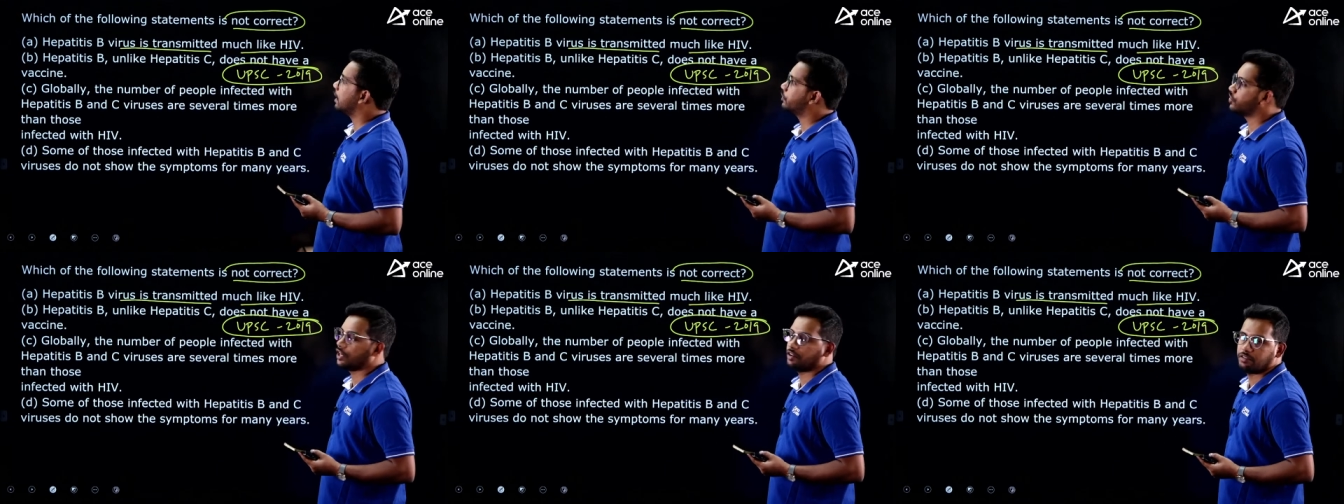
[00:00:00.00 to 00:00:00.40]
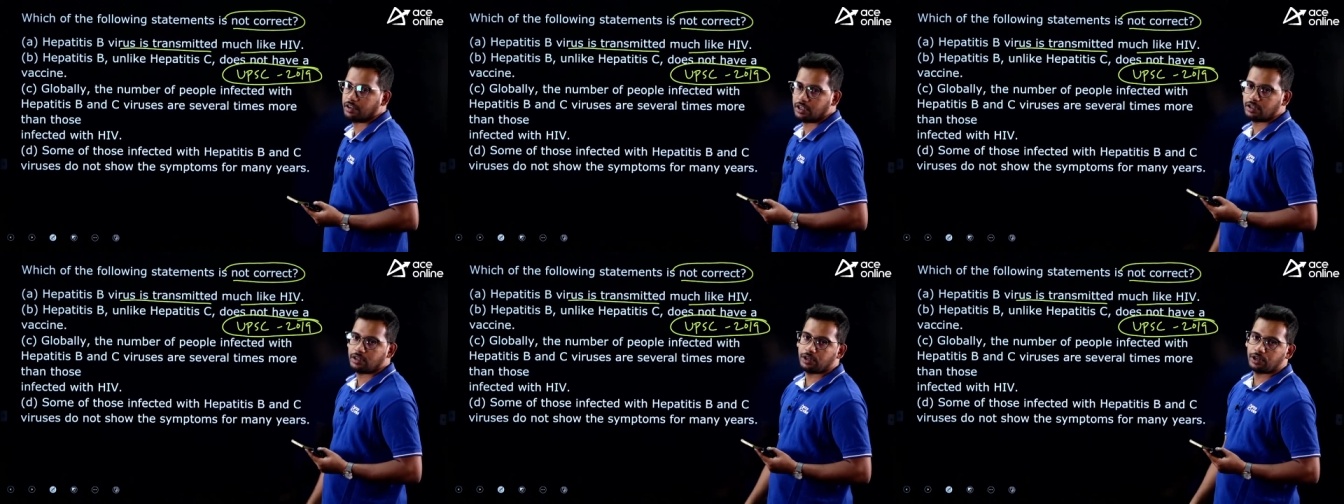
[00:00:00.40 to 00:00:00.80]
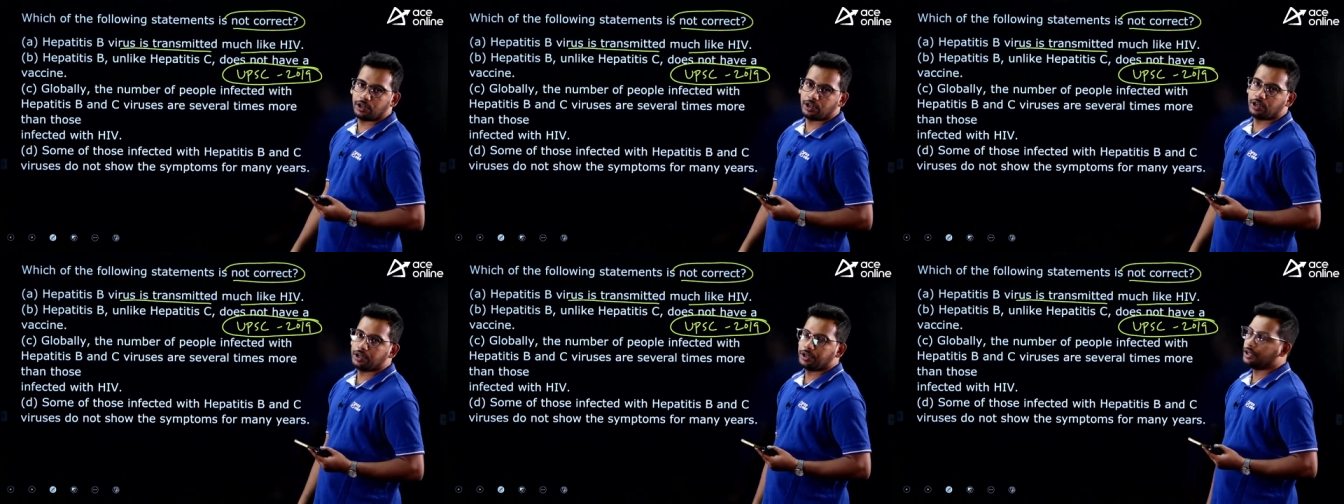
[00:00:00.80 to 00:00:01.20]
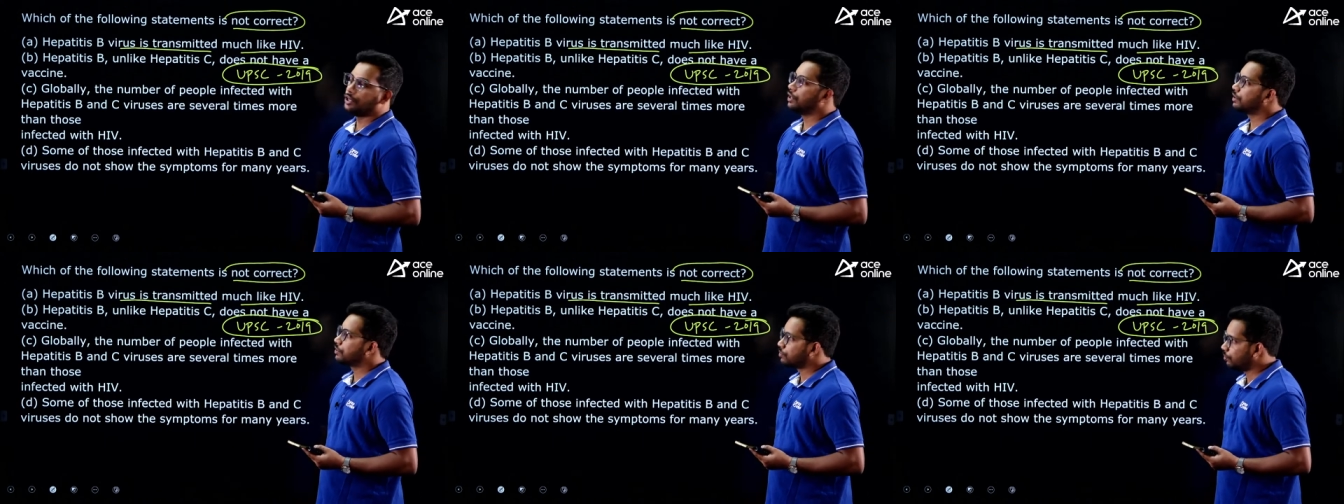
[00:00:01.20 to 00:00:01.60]
HIV.
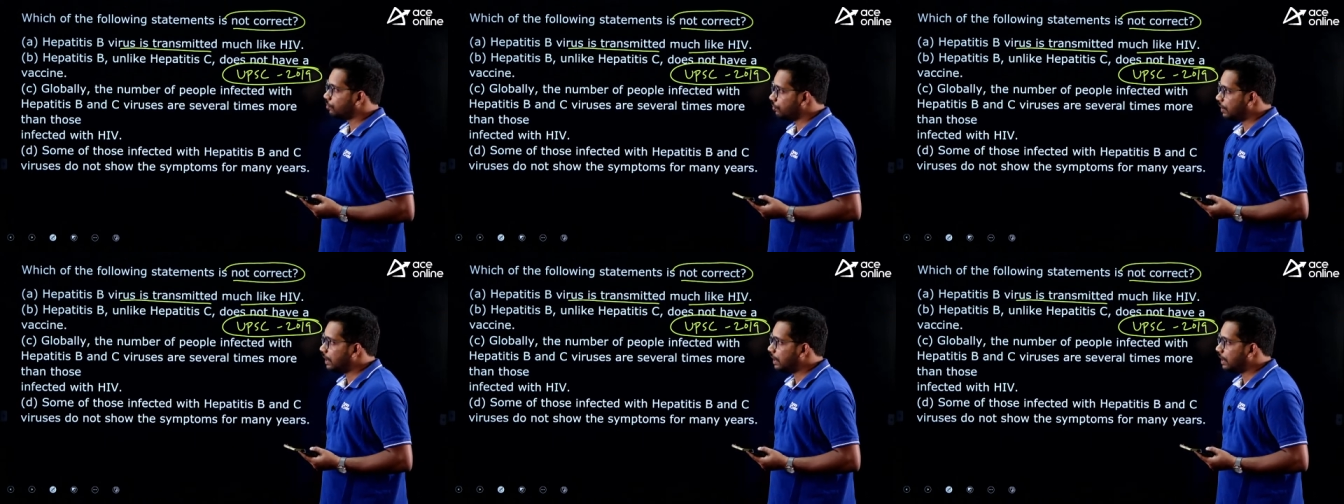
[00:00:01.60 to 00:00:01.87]
So,